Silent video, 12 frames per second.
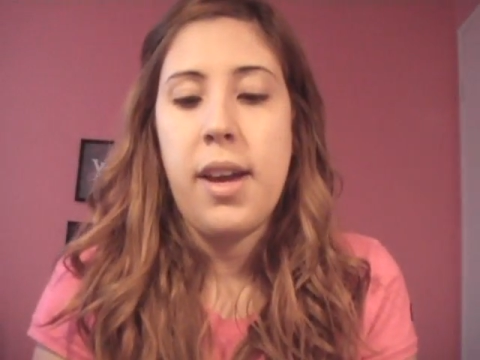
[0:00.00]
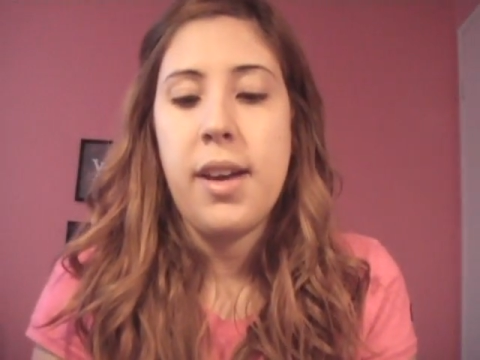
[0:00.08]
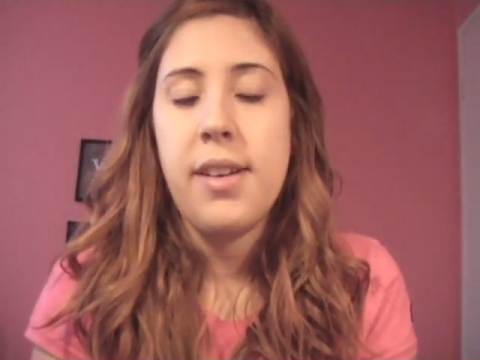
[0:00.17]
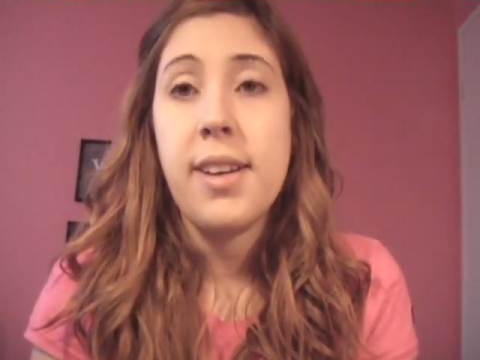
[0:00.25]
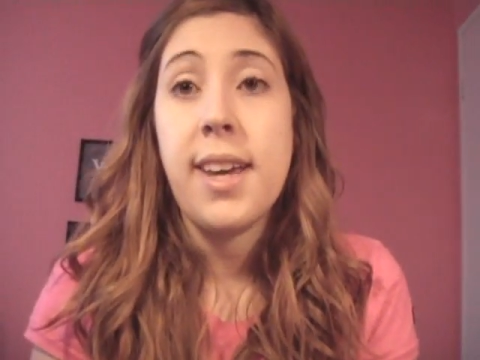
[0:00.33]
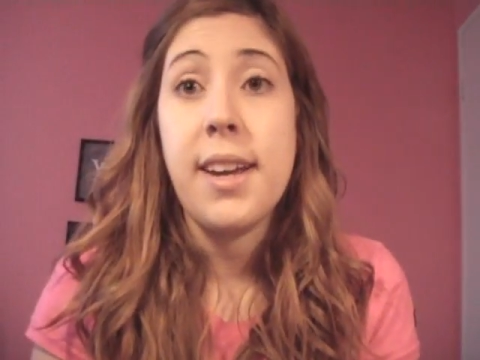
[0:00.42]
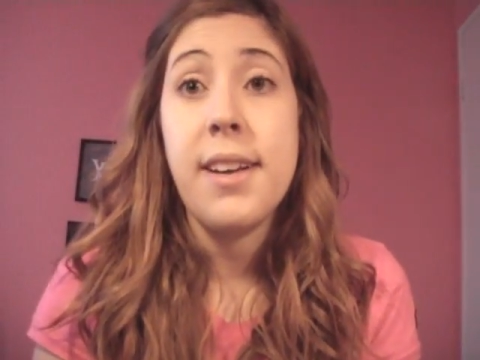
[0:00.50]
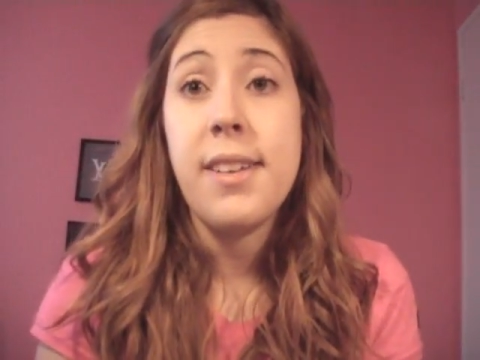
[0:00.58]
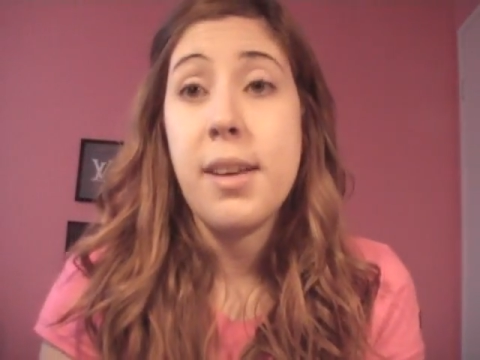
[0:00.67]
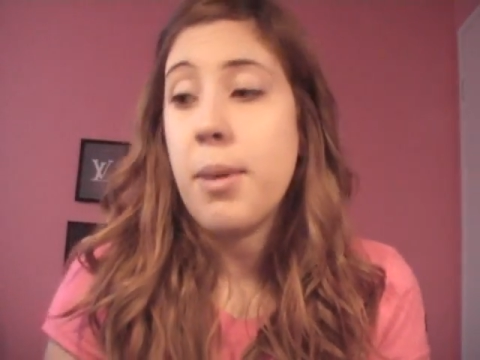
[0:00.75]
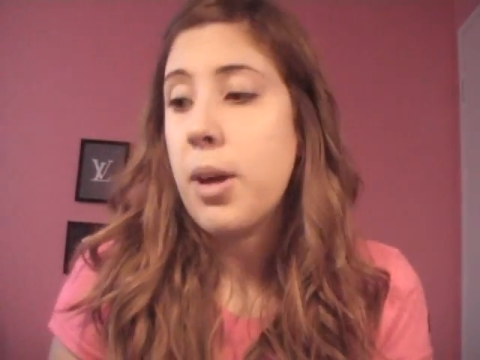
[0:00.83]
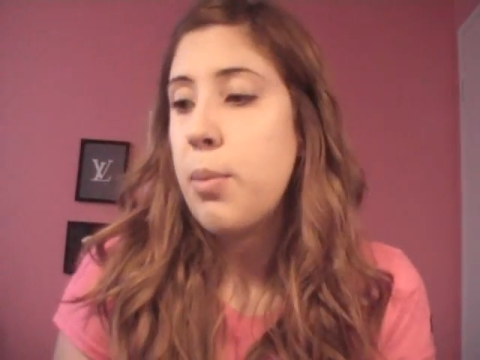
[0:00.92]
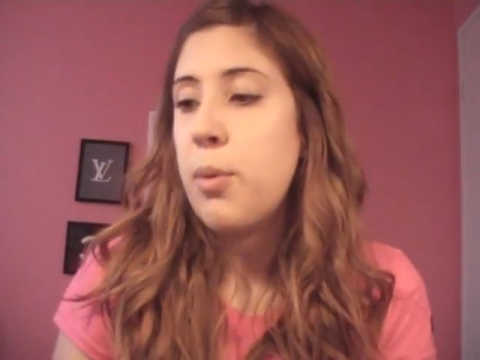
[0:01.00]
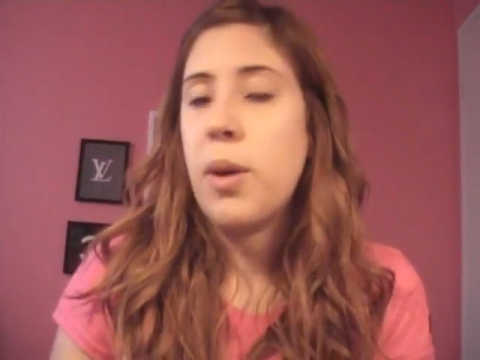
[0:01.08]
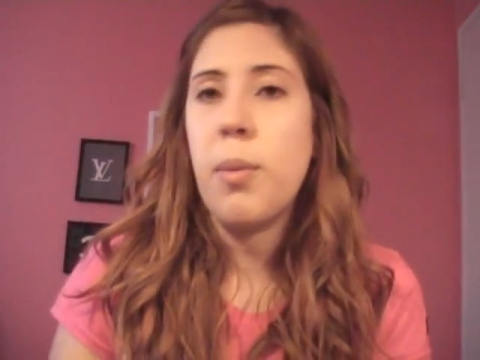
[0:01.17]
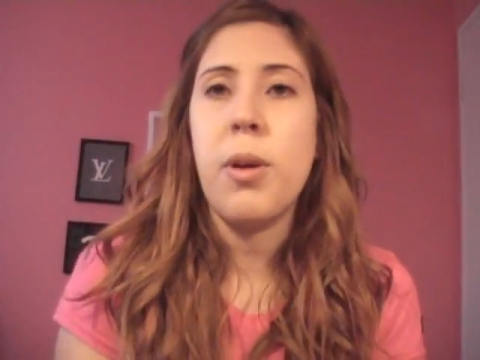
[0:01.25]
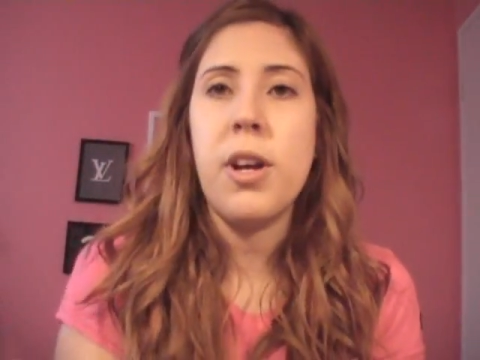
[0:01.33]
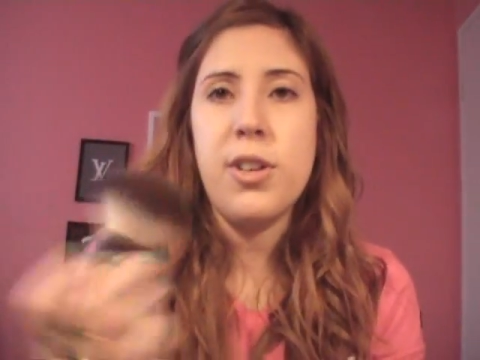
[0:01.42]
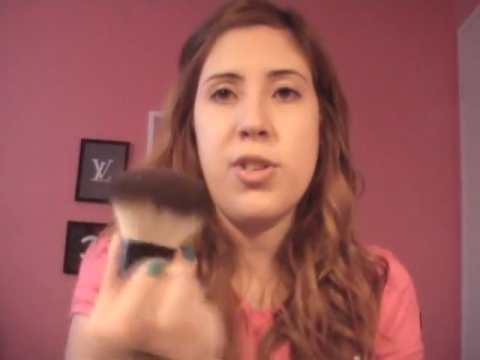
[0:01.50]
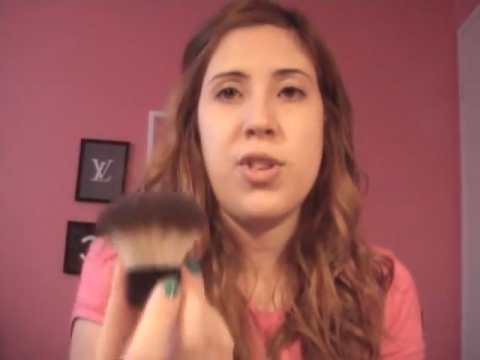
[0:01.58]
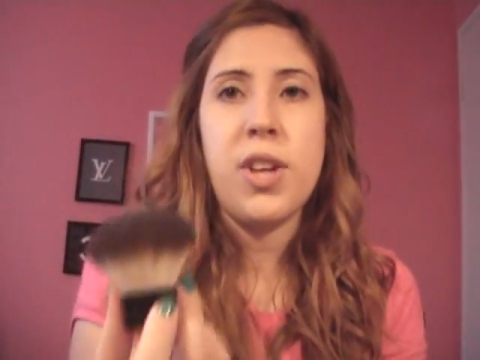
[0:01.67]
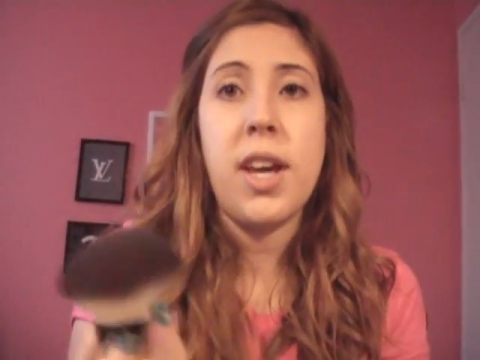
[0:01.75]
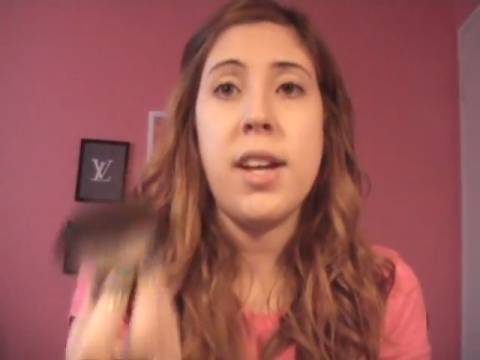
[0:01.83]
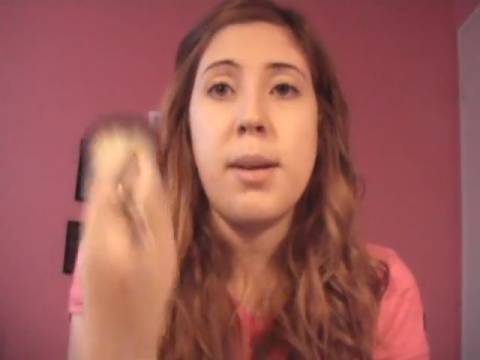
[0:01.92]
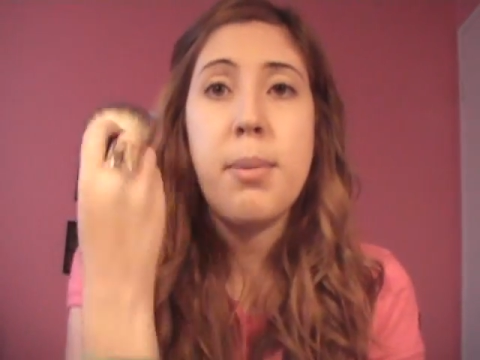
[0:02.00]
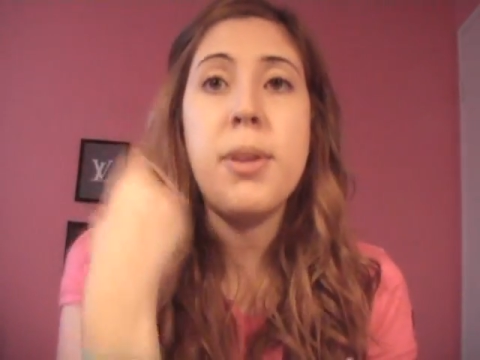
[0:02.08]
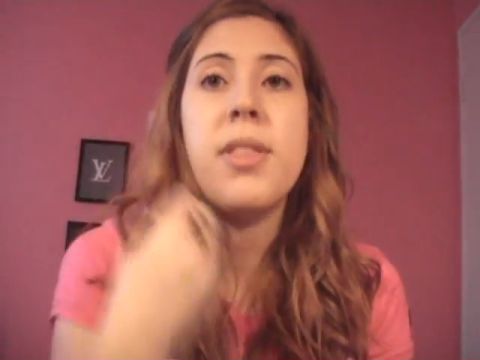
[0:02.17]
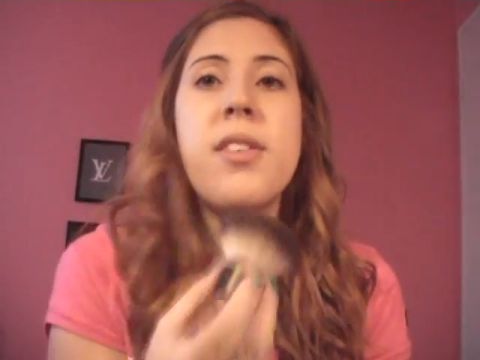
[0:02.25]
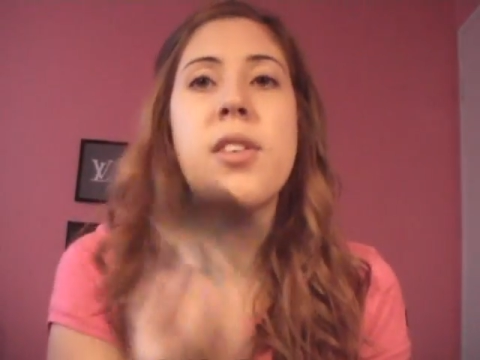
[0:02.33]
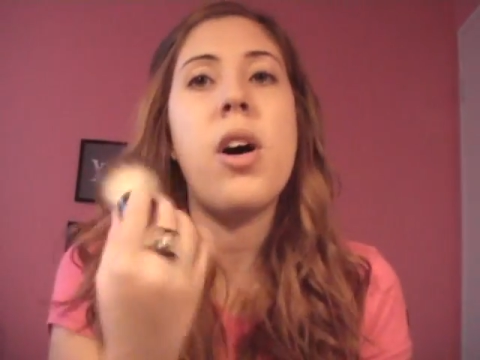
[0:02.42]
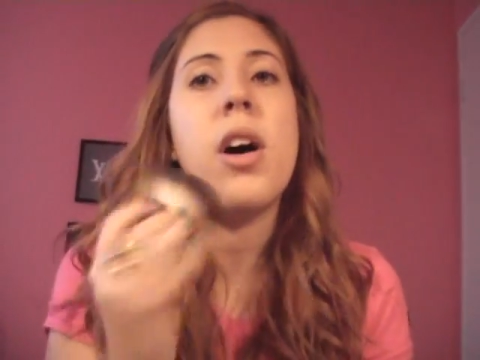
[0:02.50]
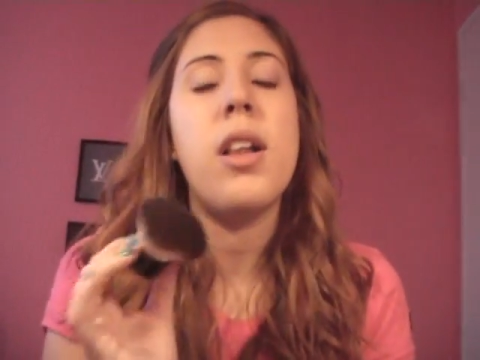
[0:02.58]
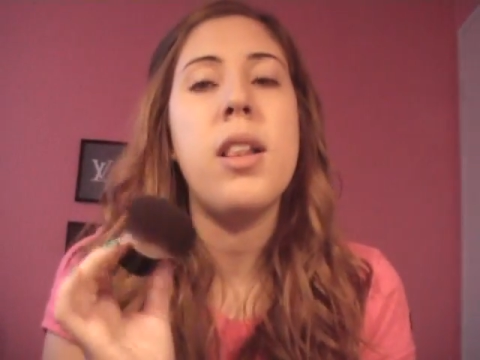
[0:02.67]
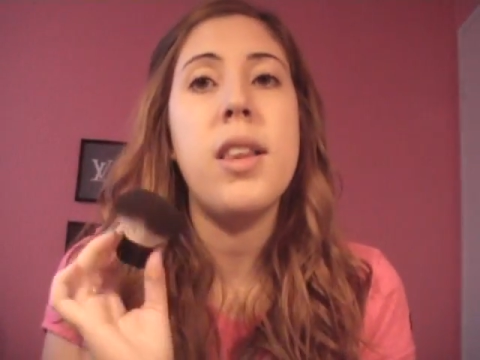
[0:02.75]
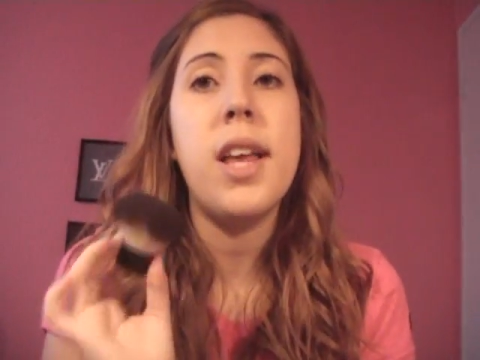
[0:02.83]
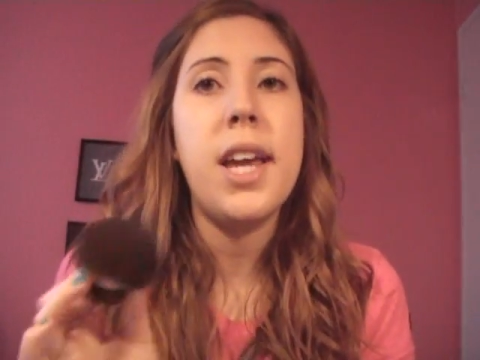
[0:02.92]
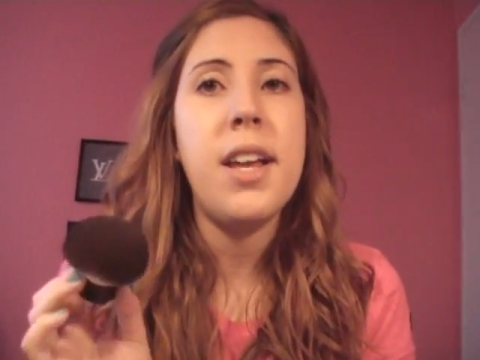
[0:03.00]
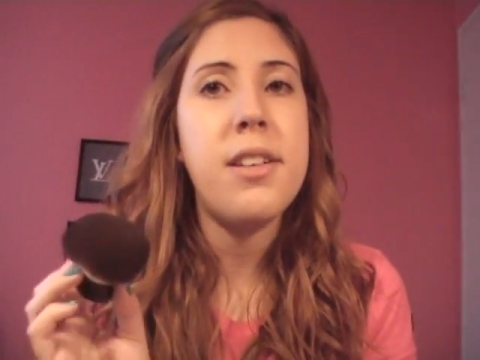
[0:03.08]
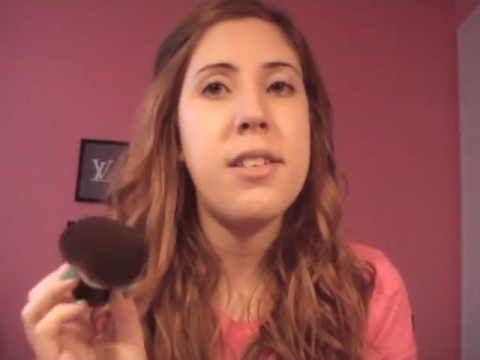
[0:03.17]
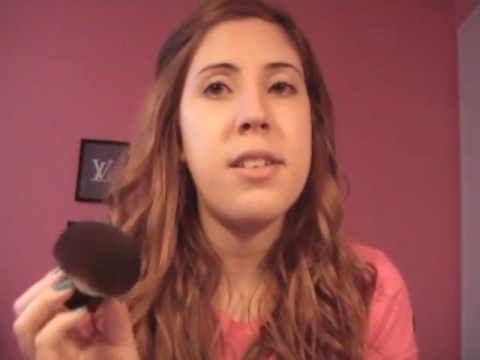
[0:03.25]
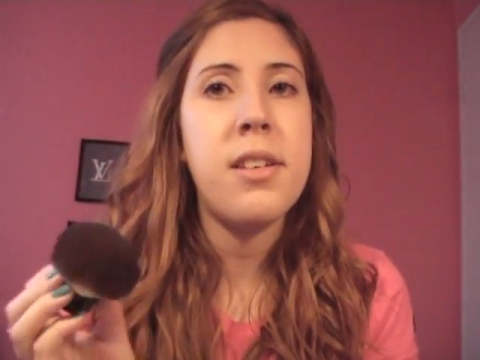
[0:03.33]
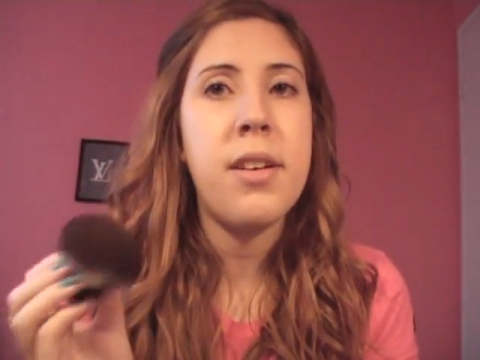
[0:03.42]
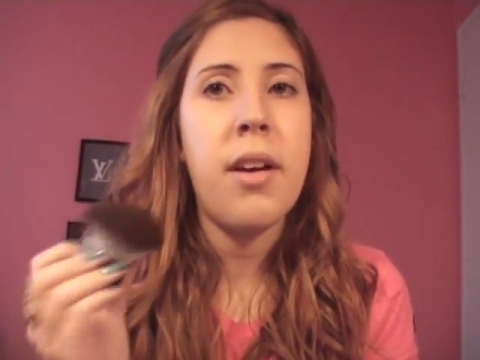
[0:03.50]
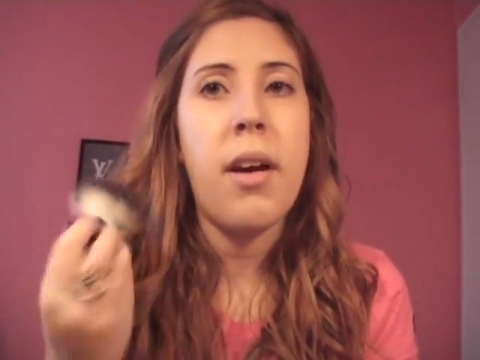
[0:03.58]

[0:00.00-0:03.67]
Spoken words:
And again, I take my Kabuki brush and I put this light